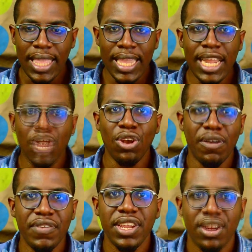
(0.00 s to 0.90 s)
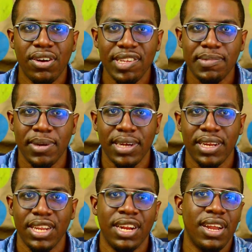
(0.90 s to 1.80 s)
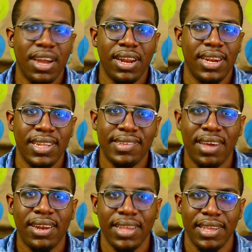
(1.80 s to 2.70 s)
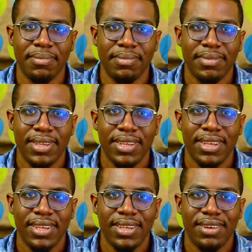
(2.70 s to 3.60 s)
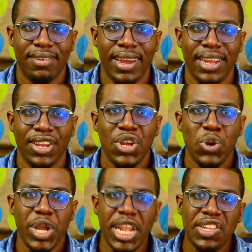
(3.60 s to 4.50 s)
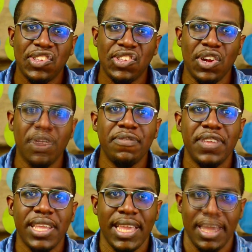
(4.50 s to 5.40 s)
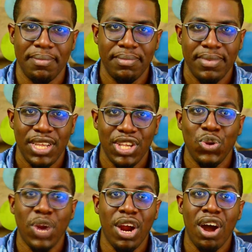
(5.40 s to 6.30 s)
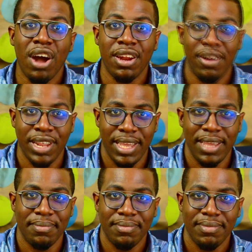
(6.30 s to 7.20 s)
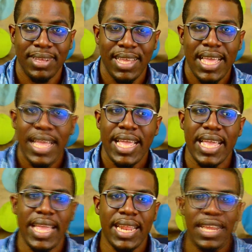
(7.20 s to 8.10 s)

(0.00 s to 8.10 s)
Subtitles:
in loving your husband, you're not going to dishonor him, right? In serving him, you are honoring him. In